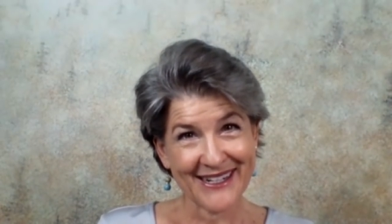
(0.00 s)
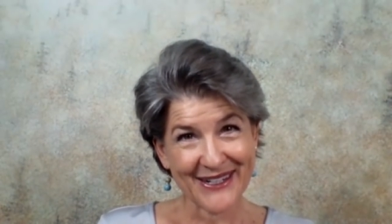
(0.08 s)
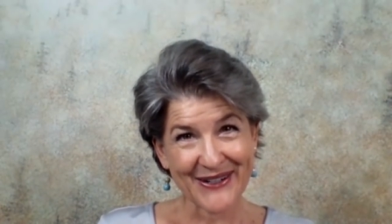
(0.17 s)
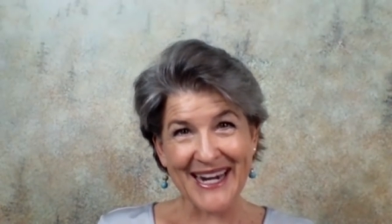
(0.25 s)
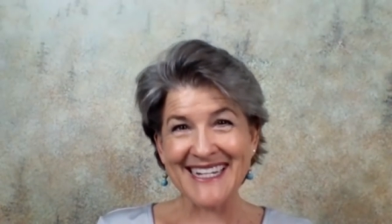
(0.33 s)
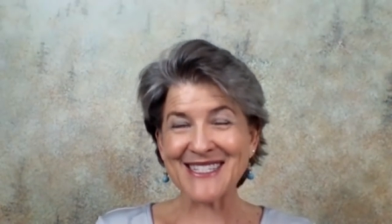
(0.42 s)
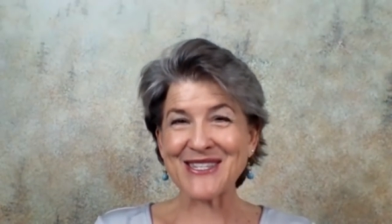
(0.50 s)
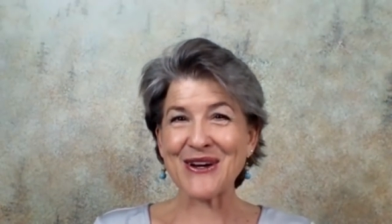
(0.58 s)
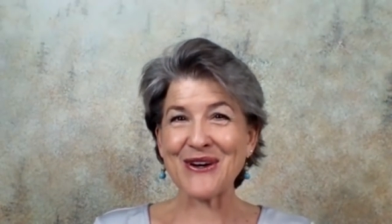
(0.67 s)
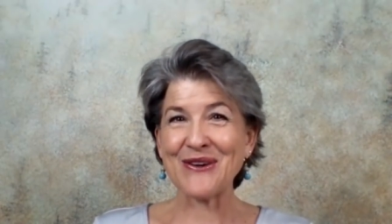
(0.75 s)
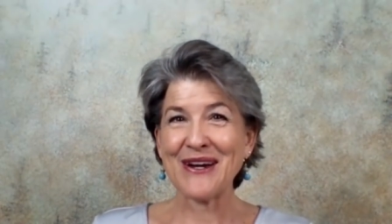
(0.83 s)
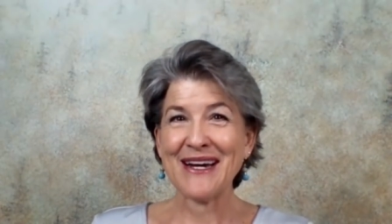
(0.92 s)
right
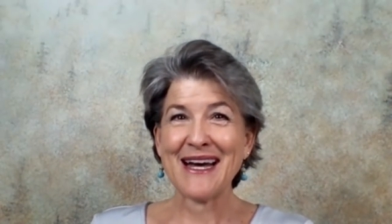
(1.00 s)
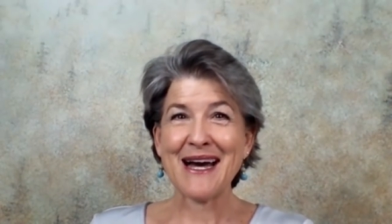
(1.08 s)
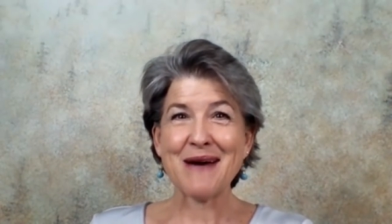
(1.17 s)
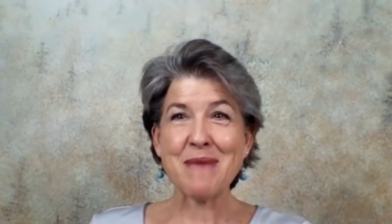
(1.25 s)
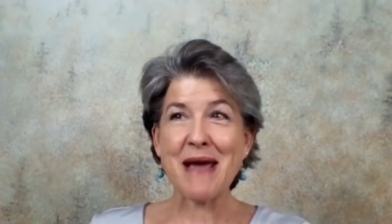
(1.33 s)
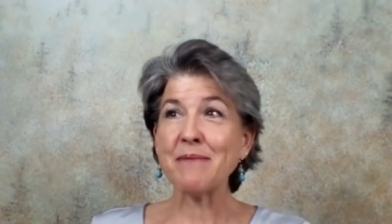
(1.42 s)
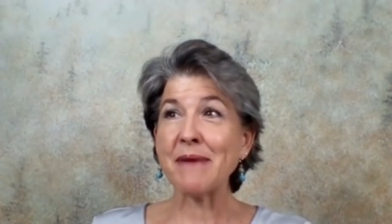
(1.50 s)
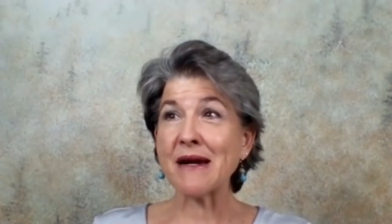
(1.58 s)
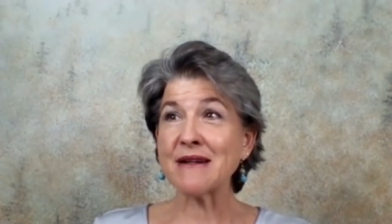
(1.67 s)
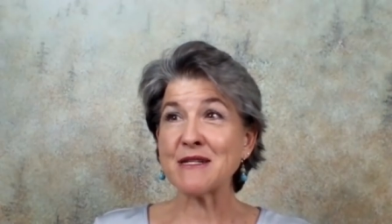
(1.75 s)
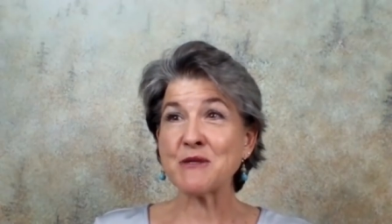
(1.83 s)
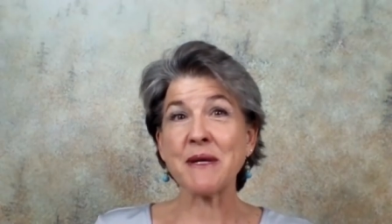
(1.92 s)
so a man marries